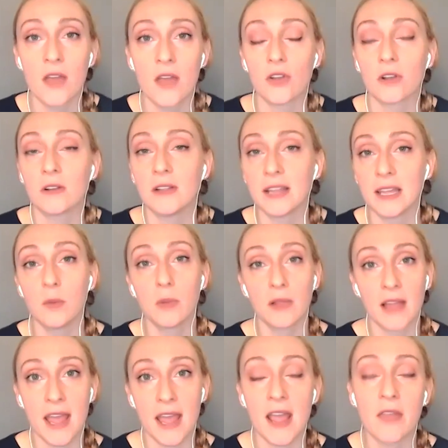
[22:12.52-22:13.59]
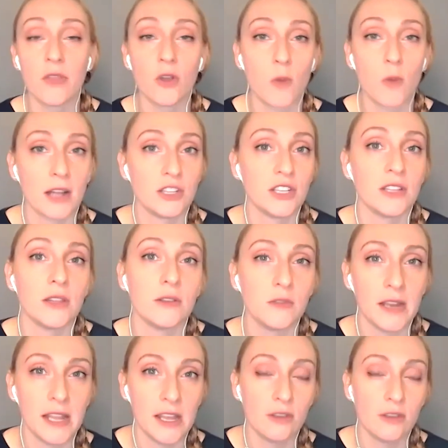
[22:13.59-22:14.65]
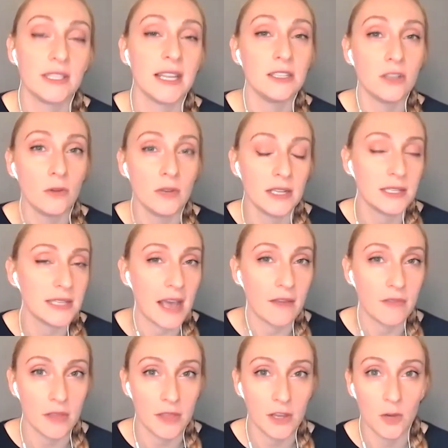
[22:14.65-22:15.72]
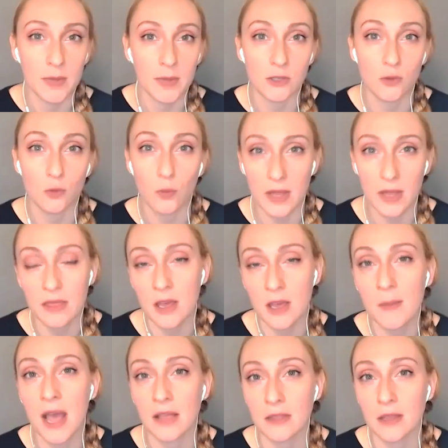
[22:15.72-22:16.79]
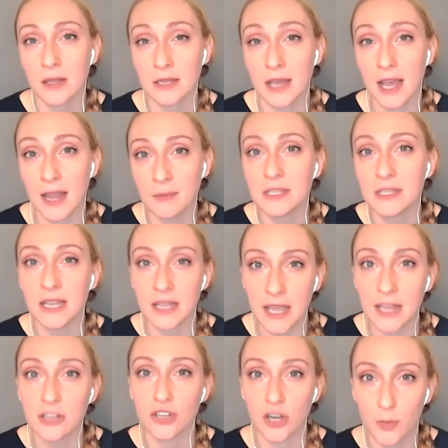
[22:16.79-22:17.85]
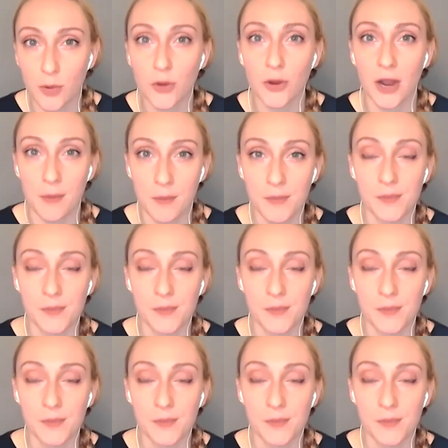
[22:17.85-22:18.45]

they're clicking play and they're watching those videos. They don't need to have the therapist with them at that time to engage in our program.